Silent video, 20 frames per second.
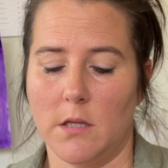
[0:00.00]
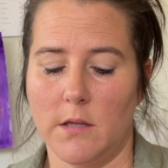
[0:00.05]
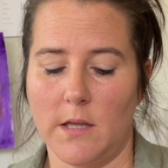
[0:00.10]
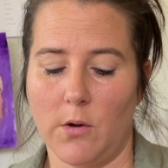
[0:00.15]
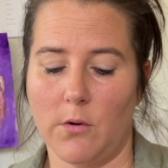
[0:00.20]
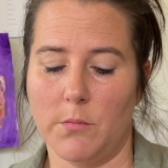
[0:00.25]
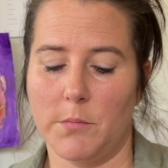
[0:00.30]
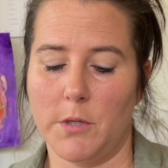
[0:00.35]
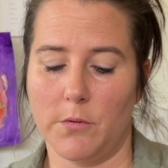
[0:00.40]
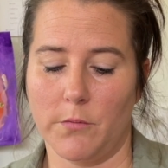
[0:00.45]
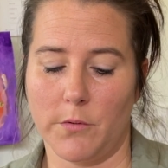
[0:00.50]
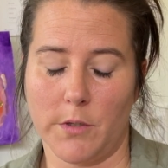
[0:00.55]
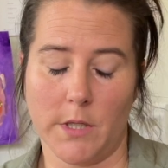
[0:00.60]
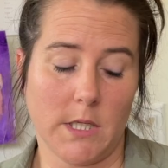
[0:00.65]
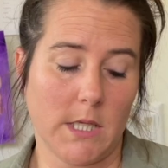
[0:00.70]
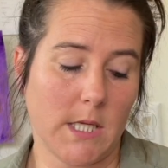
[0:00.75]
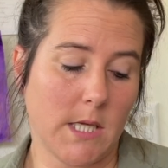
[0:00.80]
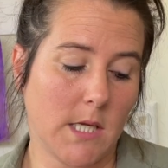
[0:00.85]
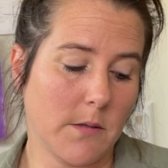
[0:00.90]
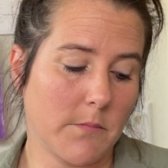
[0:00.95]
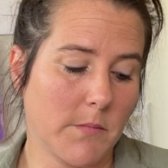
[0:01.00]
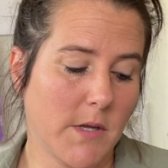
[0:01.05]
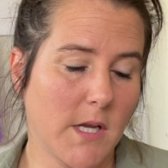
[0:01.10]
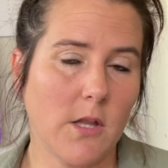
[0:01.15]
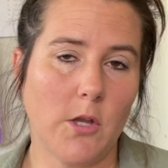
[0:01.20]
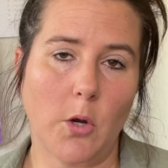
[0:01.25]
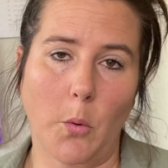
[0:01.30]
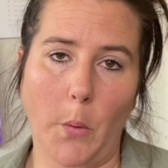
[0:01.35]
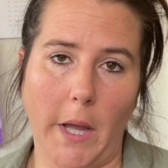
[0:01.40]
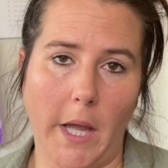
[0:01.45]
That would be really neat.
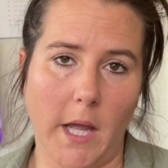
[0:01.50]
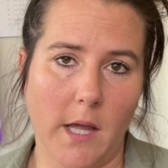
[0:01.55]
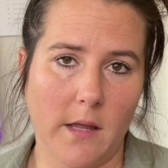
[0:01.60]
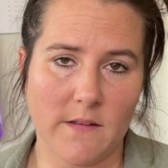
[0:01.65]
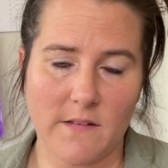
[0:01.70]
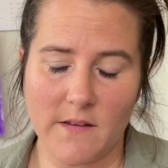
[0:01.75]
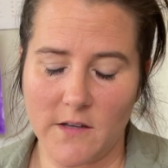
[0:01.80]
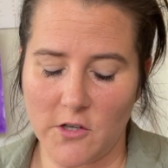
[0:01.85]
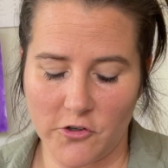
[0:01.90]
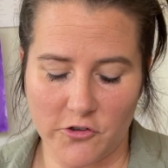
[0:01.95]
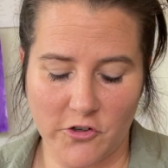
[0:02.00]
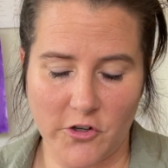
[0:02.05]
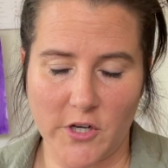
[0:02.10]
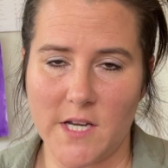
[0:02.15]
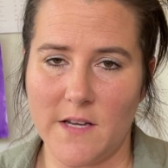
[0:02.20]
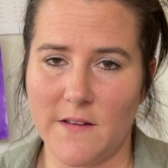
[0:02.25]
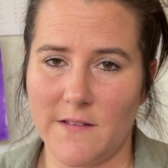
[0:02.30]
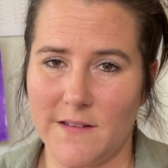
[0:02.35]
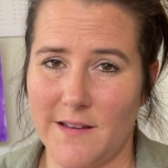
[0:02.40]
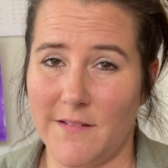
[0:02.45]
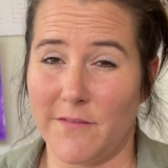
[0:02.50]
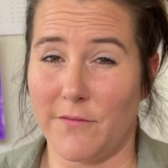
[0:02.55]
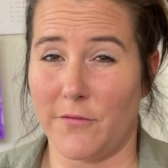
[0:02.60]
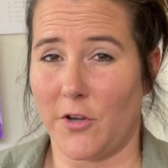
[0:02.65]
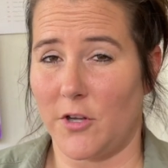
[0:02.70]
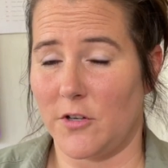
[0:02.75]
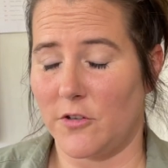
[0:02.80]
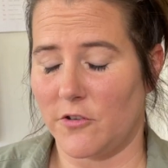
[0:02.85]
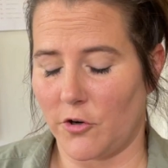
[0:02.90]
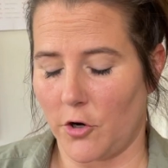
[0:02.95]
Either way, zinnias are easy and
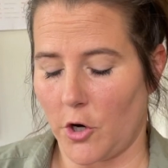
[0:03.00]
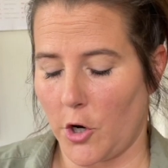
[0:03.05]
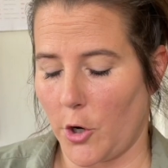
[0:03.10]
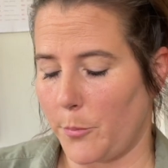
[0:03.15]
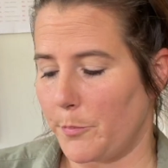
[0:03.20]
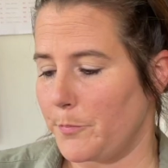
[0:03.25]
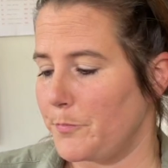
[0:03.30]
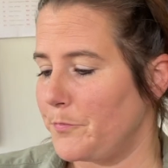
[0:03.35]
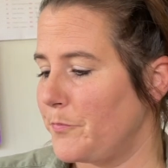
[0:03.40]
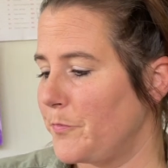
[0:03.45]
fun to grow.